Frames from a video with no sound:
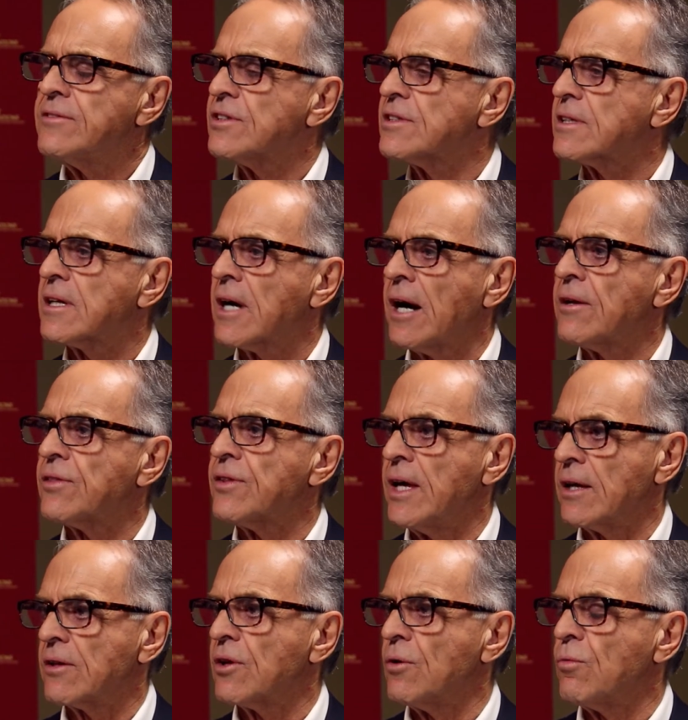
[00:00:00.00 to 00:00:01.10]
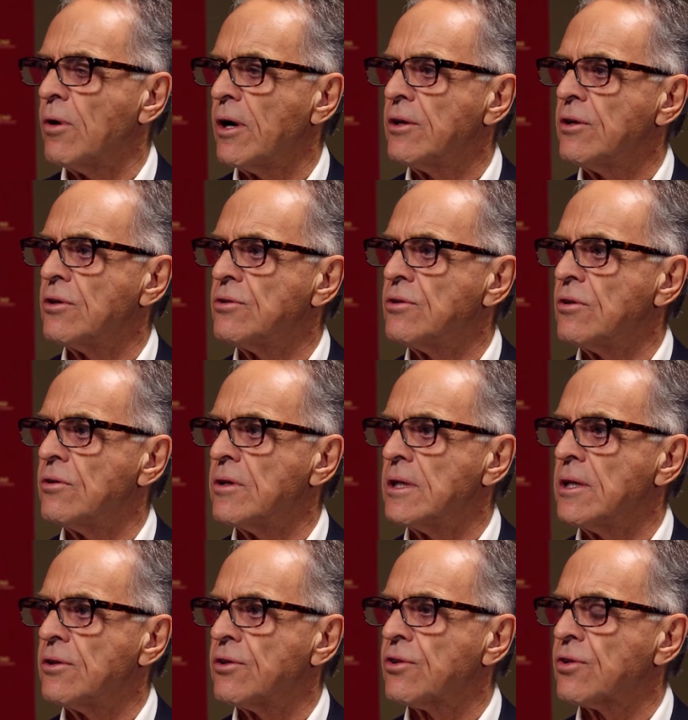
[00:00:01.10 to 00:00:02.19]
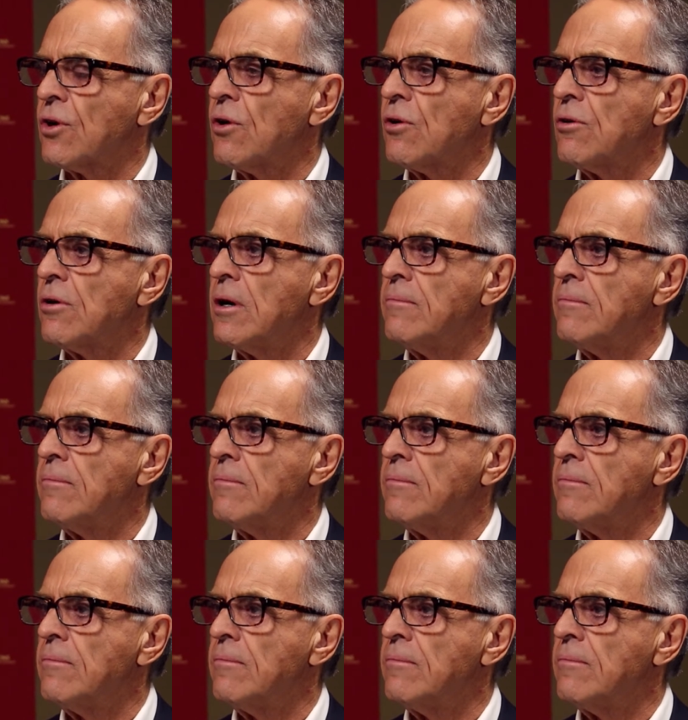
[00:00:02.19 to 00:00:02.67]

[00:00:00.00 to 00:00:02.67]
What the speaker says: just got to think that what you're doing is so